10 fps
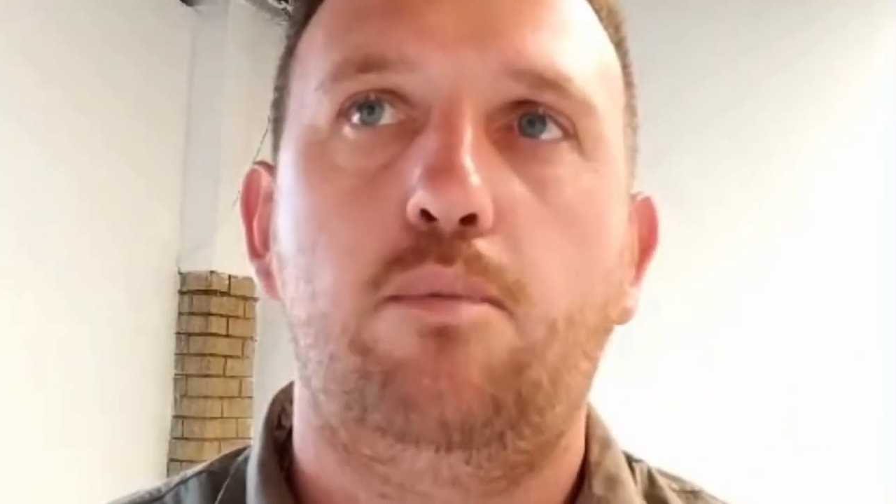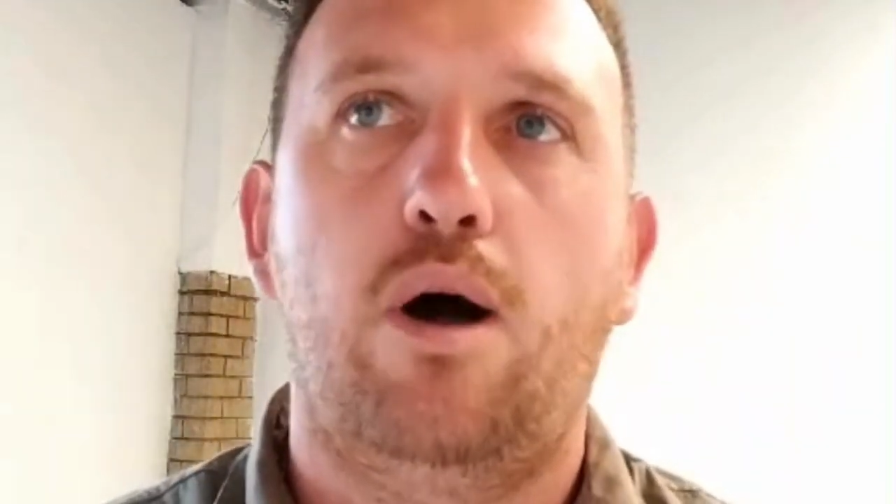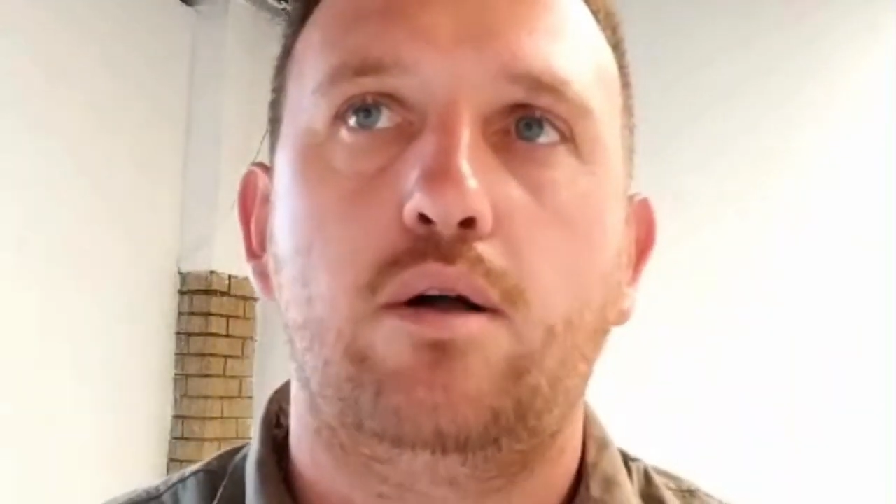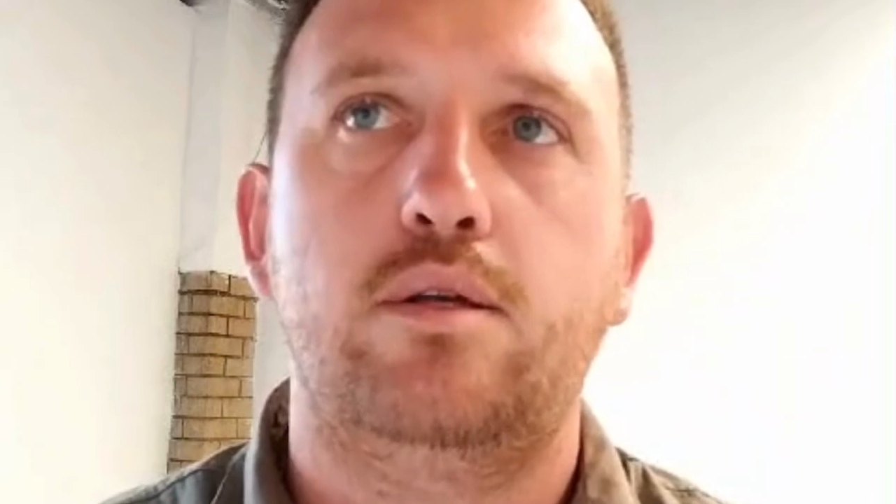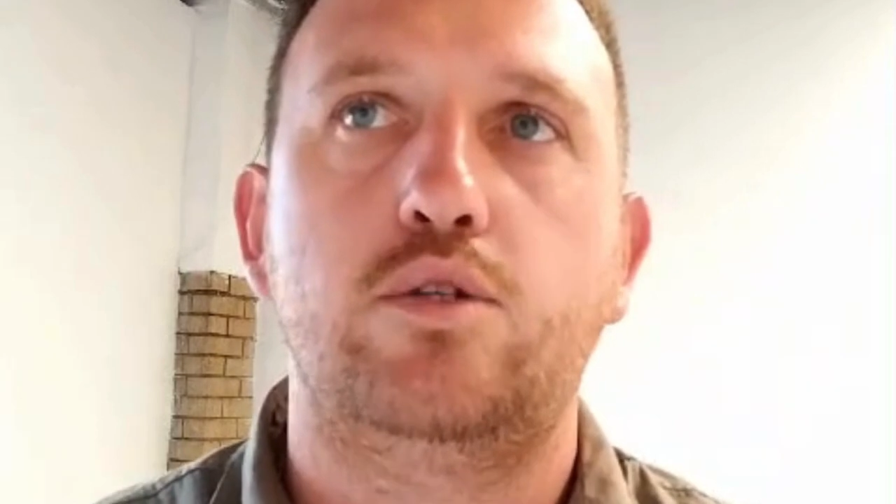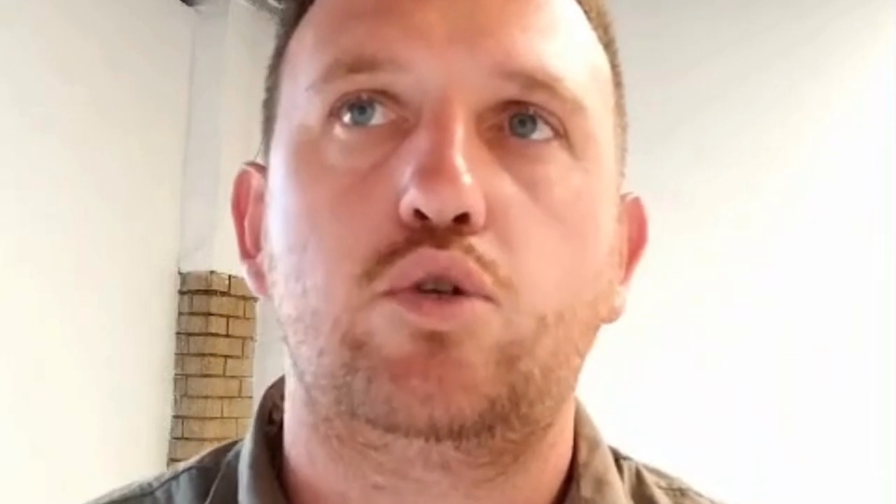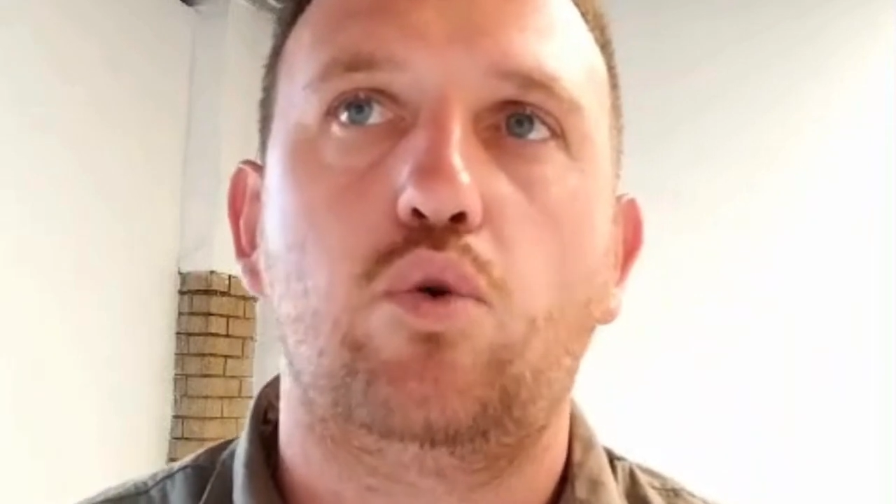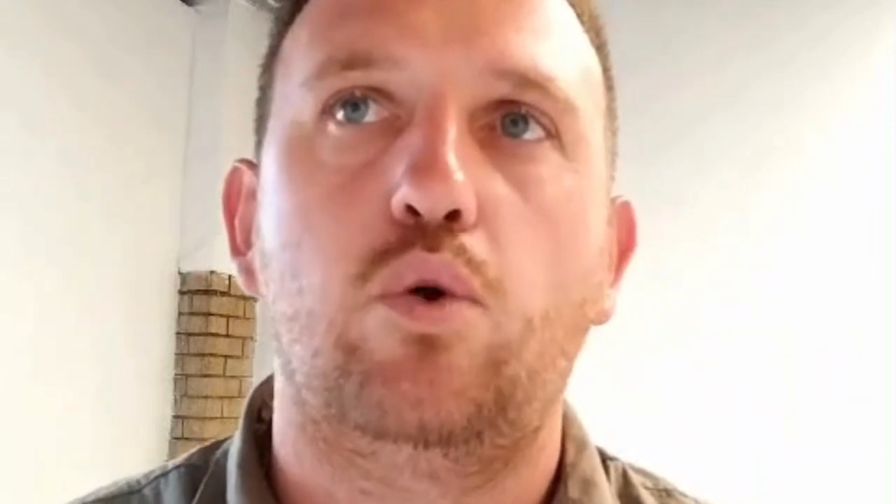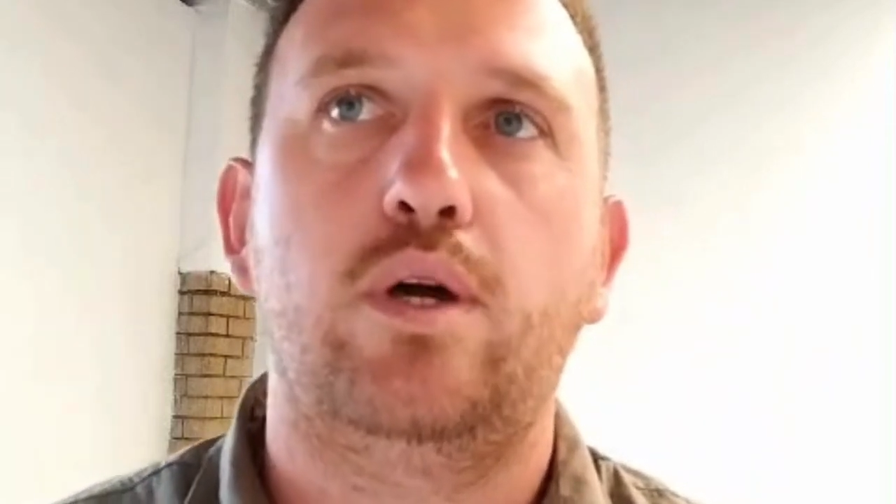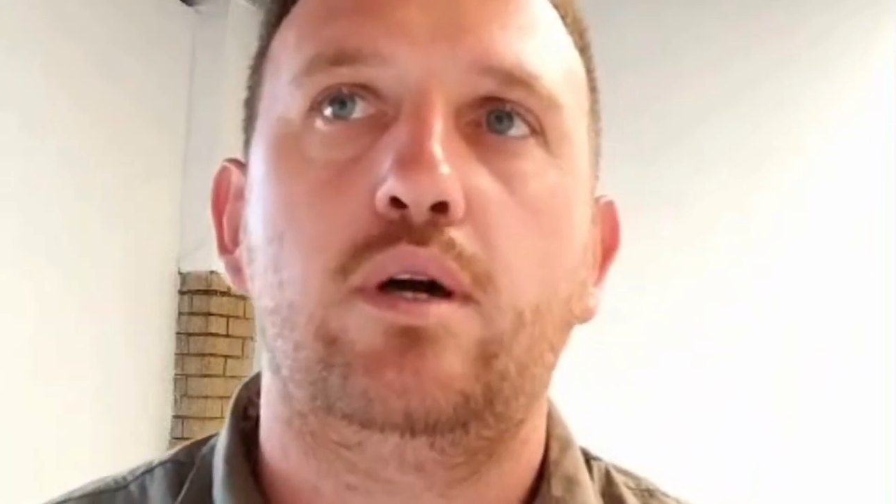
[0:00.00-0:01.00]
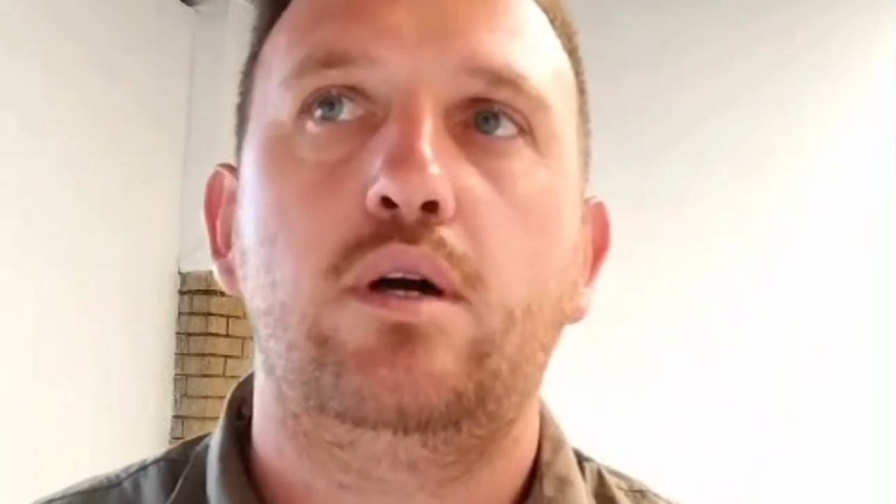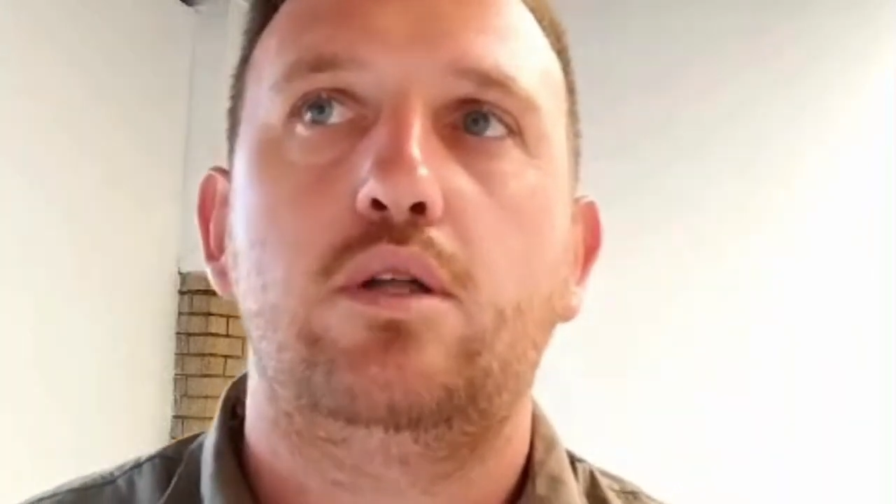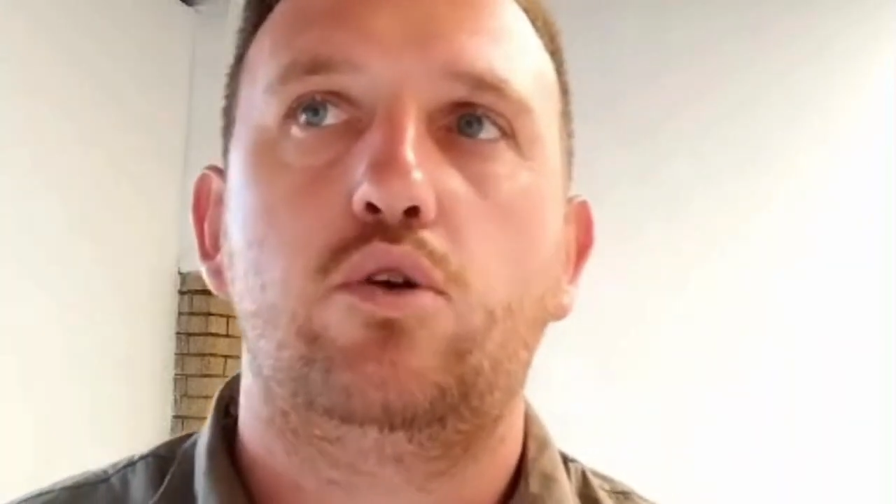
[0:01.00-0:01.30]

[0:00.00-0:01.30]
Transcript: about installing